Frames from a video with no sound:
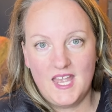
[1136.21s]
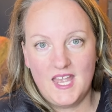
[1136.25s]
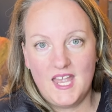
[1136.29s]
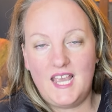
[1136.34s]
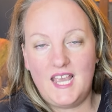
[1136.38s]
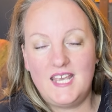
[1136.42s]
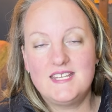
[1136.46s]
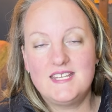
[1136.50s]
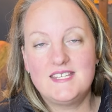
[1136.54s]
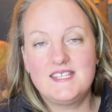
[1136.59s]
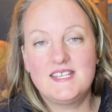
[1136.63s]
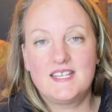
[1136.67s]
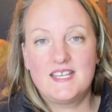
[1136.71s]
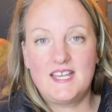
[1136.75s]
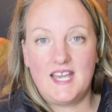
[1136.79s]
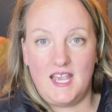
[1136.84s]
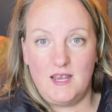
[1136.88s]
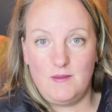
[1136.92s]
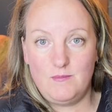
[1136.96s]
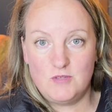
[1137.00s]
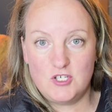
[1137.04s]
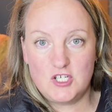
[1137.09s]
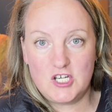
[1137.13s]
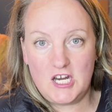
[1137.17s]
It is a
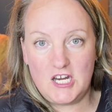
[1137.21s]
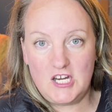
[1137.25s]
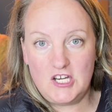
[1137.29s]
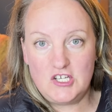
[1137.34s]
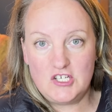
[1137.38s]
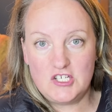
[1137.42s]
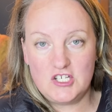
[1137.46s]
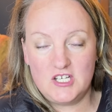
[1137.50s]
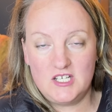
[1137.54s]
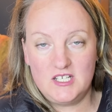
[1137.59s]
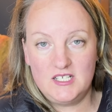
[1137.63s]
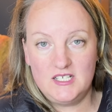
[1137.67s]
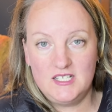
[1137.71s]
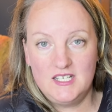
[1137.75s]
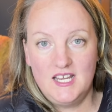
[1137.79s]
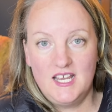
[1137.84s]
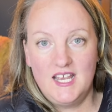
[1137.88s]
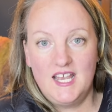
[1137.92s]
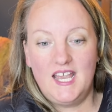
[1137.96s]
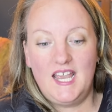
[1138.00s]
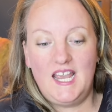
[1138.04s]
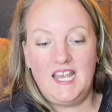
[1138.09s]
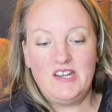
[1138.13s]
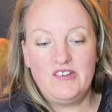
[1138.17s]
game changer.
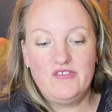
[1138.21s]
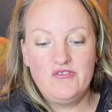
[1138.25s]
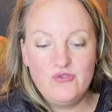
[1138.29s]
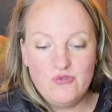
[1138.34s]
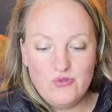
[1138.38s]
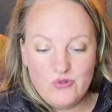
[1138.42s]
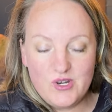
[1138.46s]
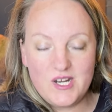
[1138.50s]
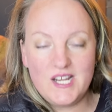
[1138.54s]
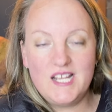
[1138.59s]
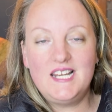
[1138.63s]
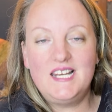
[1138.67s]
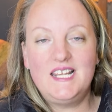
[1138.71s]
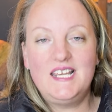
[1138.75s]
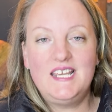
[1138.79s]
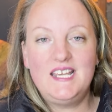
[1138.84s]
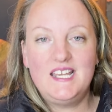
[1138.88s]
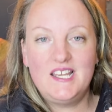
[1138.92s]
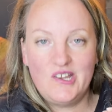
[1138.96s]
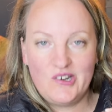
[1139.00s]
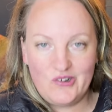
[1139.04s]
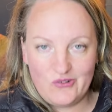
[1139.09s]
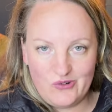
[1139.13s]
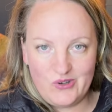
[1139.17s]
It
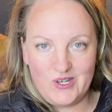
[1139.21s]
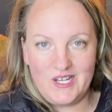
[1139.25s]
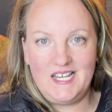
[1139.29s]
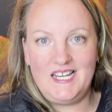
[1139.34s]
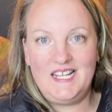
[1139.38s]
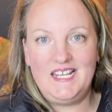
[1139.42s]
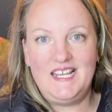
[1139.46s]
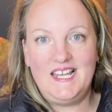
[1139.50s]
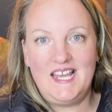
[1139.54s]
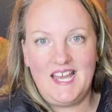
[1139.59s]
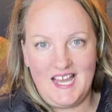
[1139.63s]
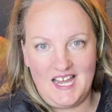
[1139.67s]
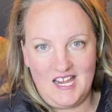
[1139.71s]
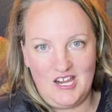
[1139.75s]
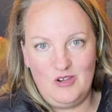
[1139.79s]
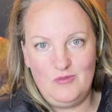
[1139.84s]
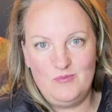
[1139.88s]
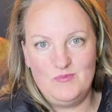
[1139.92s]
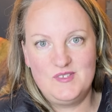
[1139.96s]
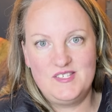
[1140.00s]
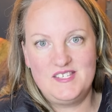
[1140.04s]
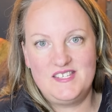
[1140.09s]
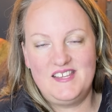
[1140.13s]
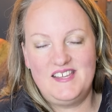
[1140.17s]
really, really
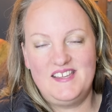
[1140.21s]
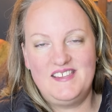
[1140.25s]
helps.